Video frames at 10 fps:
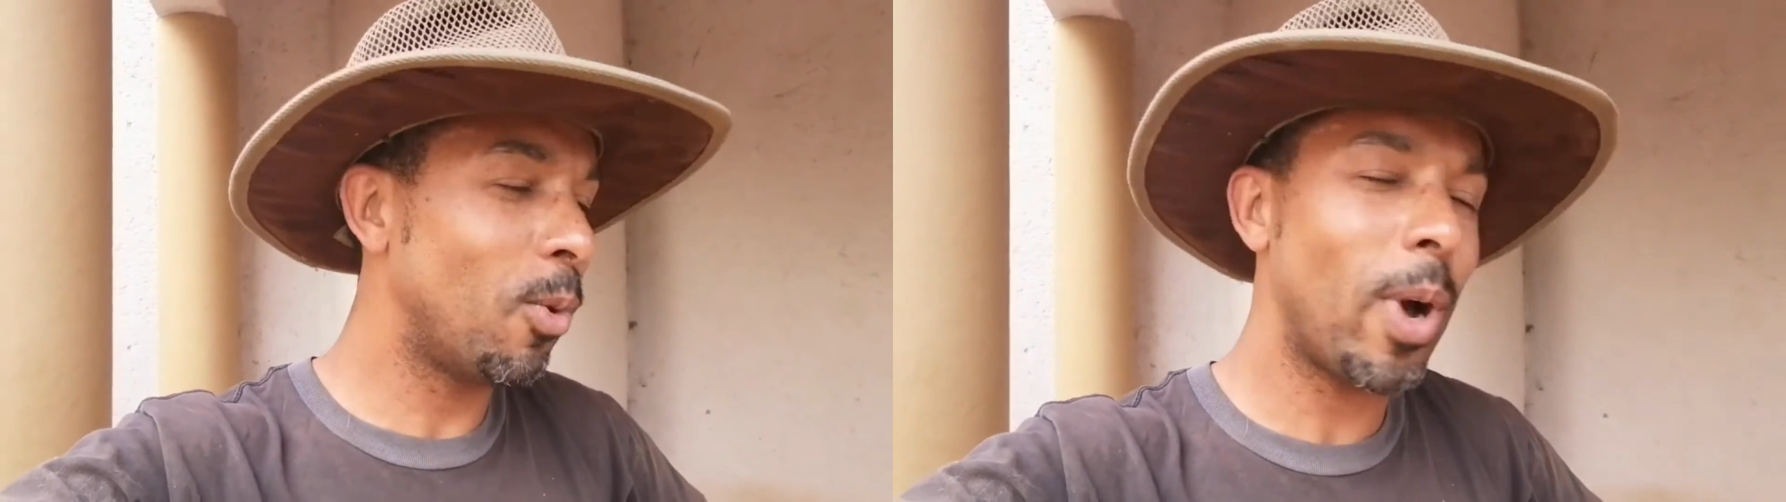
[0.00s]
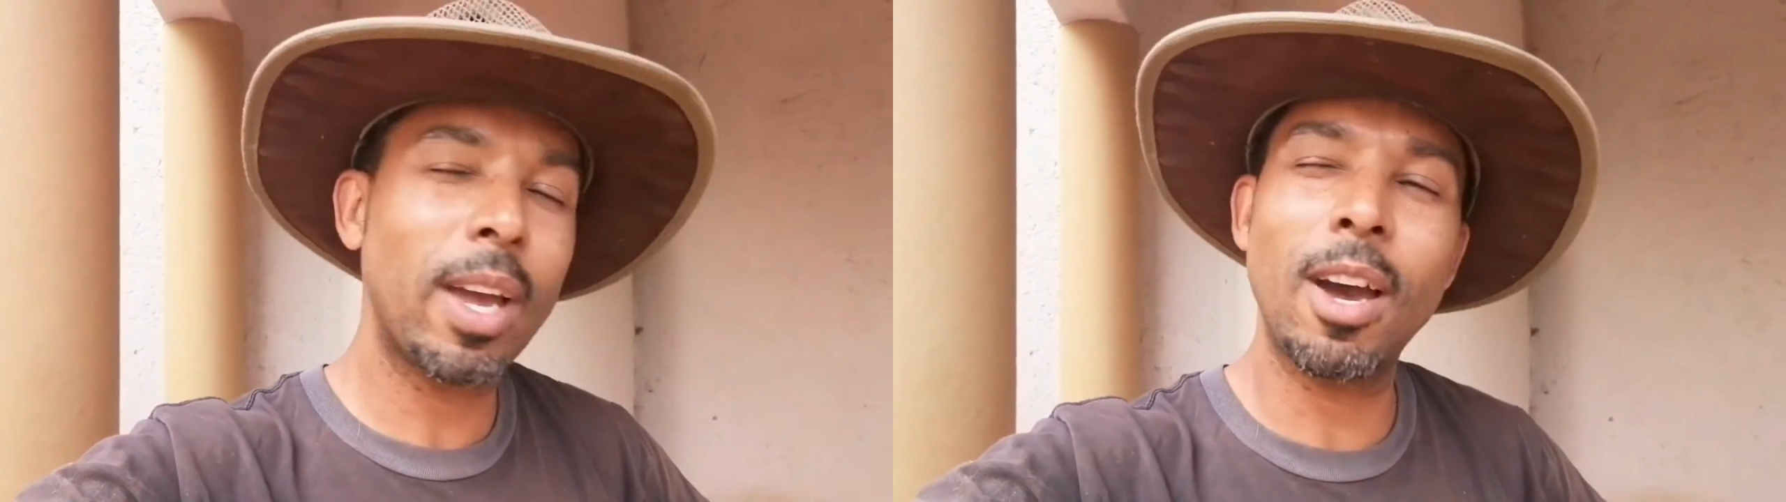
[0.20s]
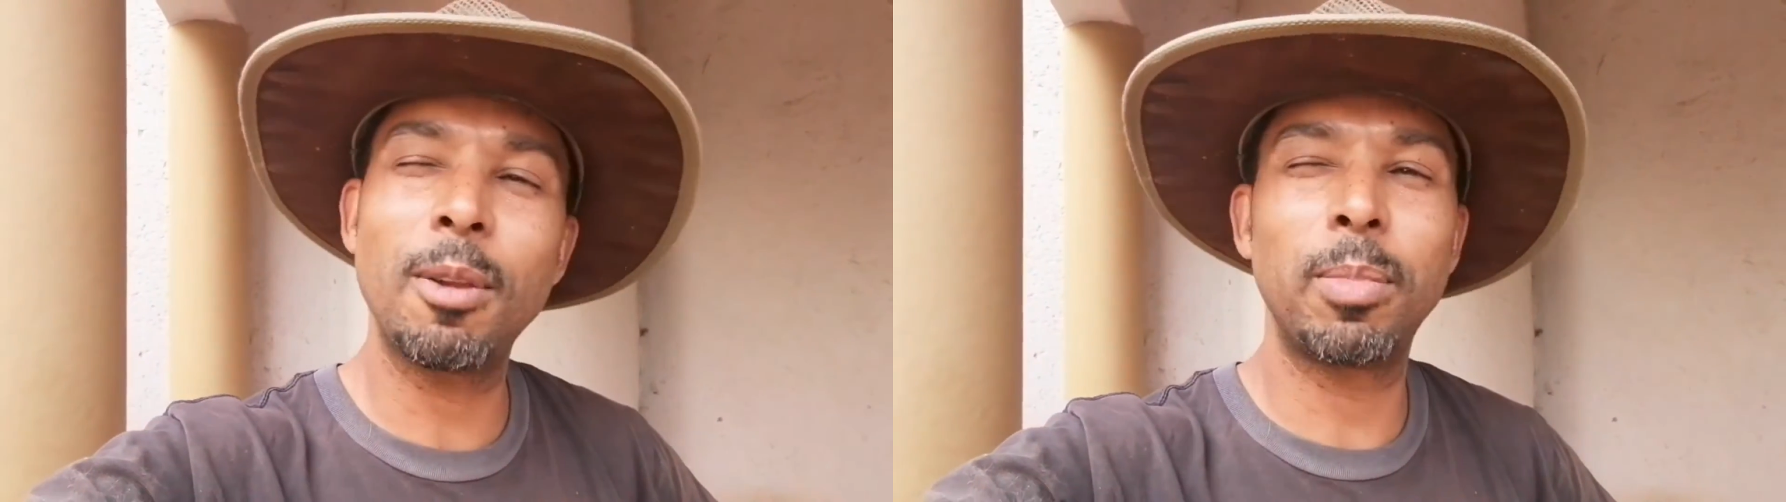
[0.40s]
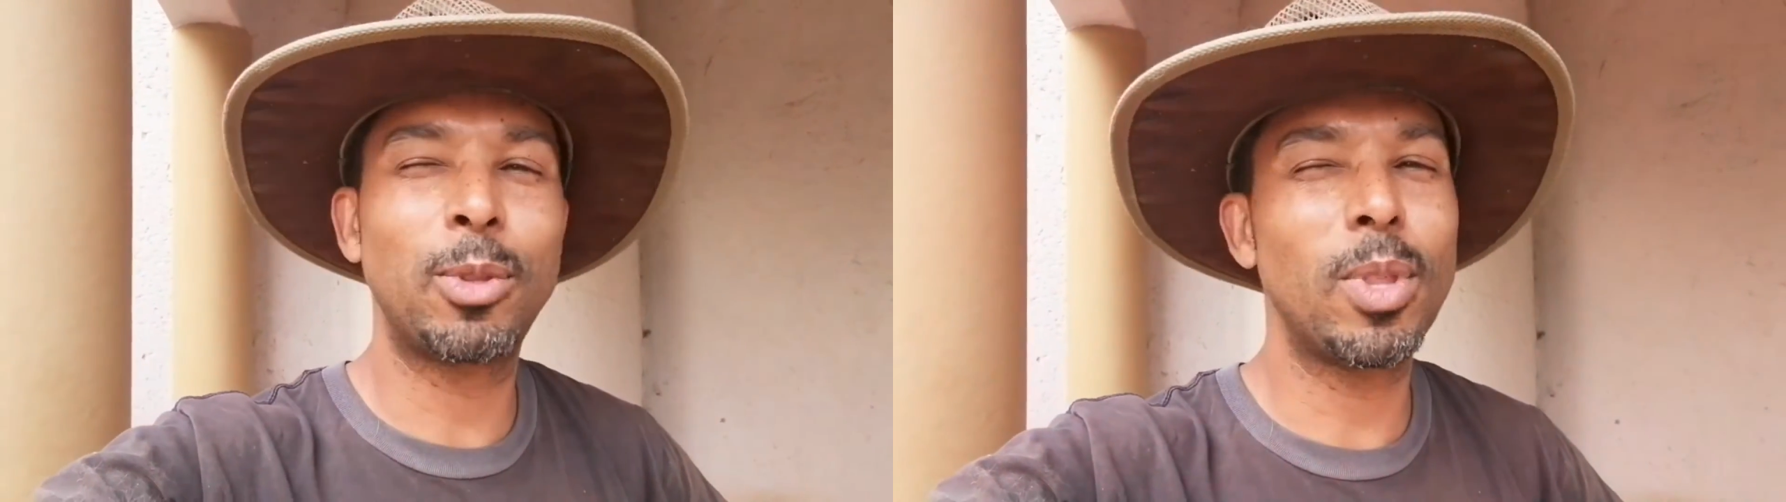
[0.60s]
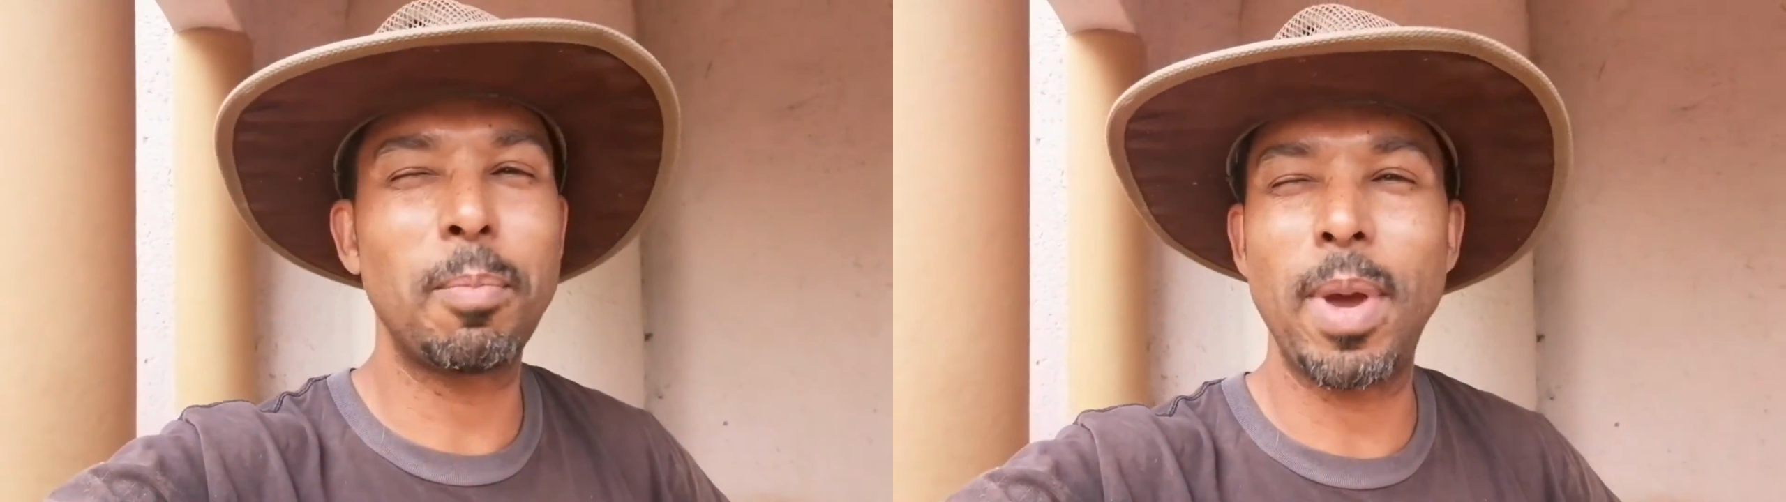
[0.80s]
Ooh, I
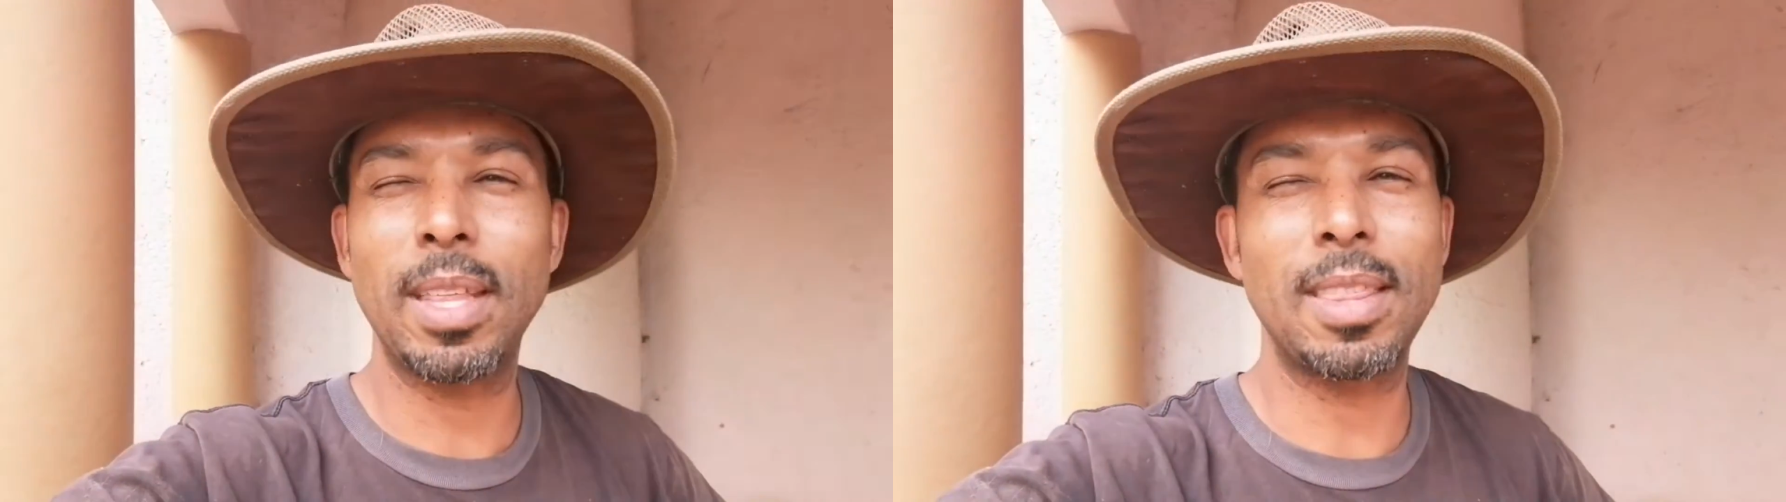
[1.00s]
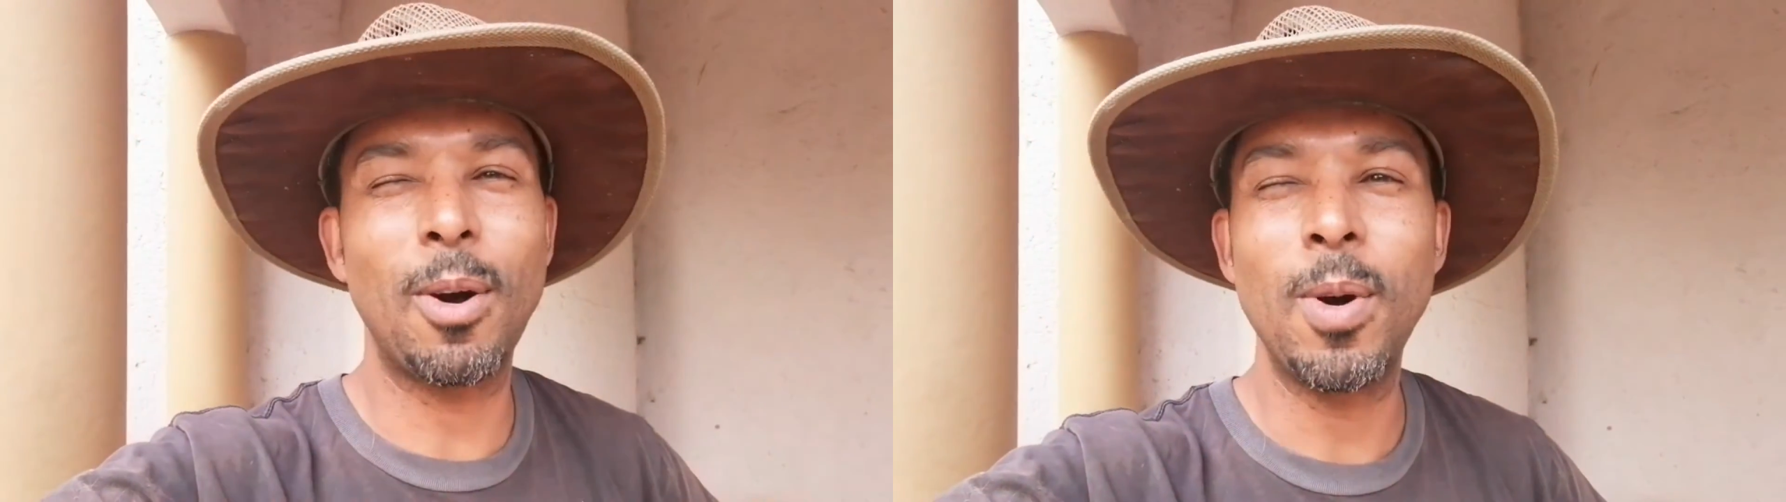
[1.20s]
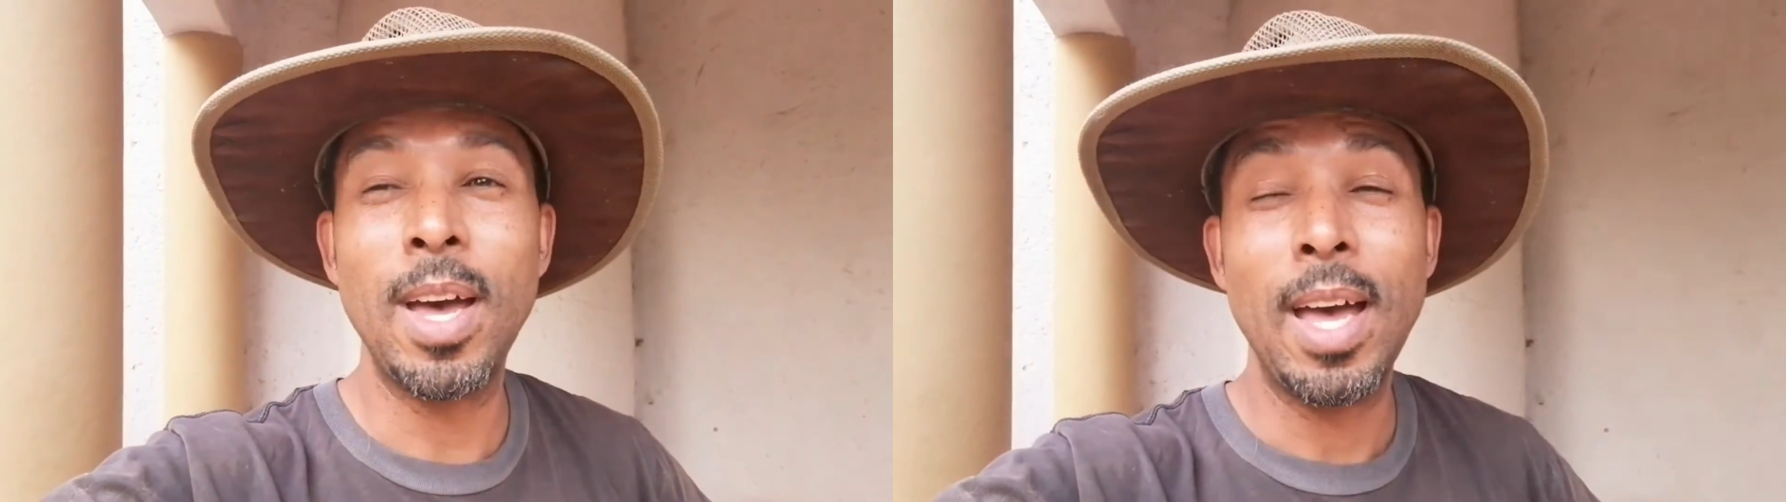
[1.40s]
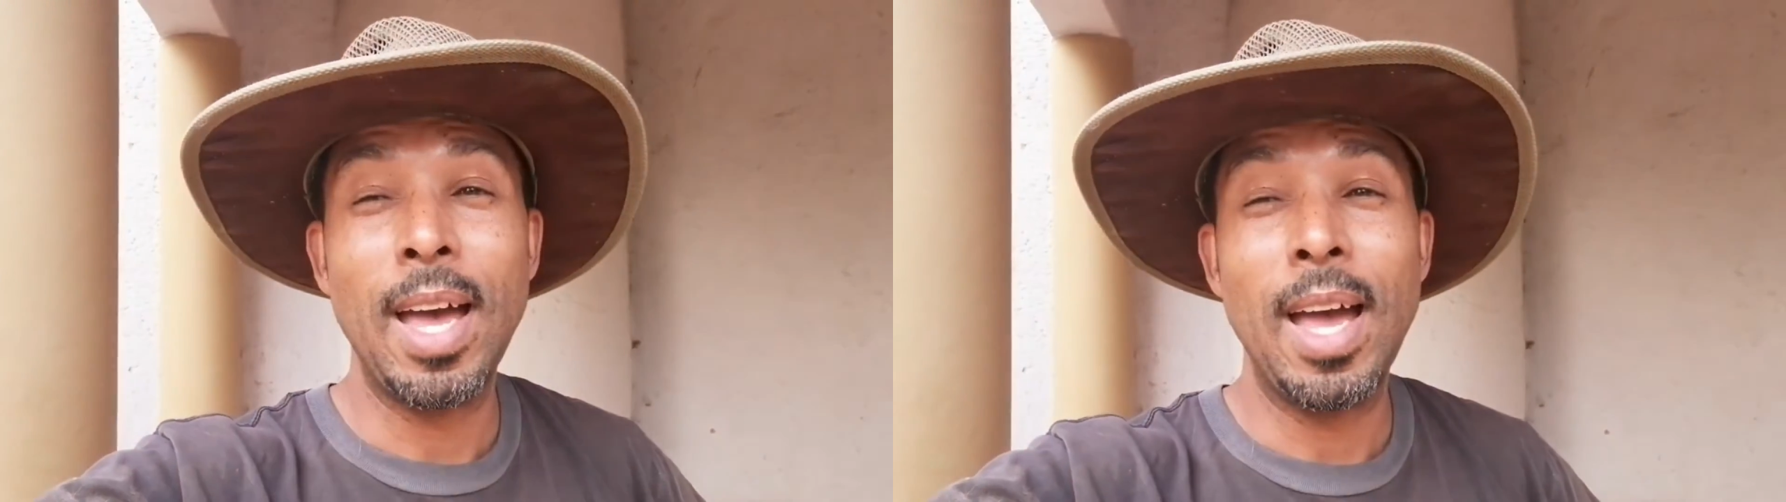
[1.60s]
can't do the math now.